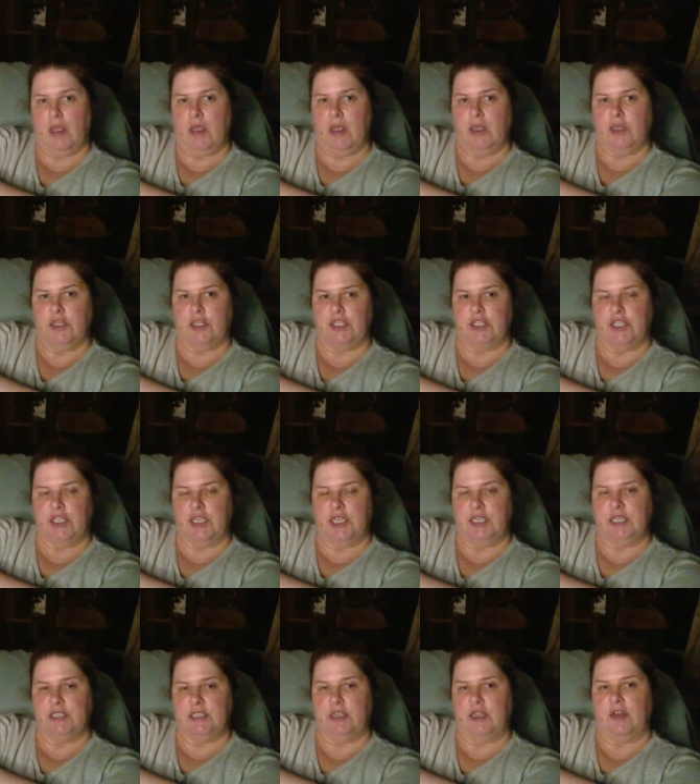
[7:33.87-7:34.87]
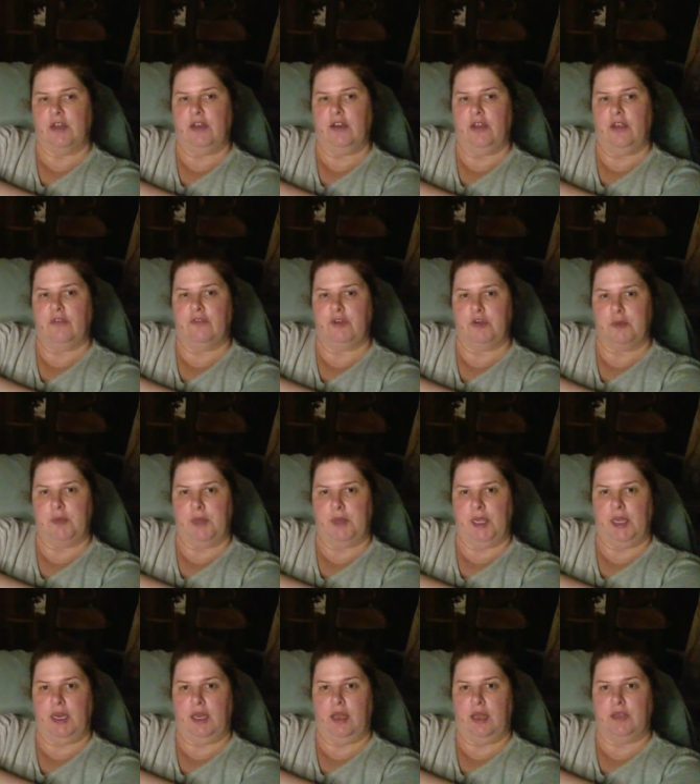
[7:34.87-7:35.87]
She is uncomfortably
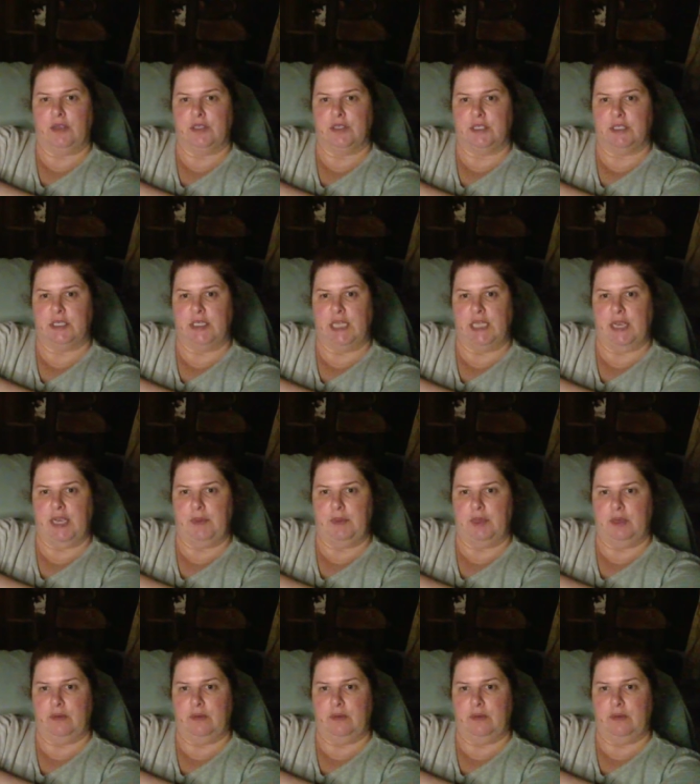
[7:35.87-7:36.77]
close to Daemon.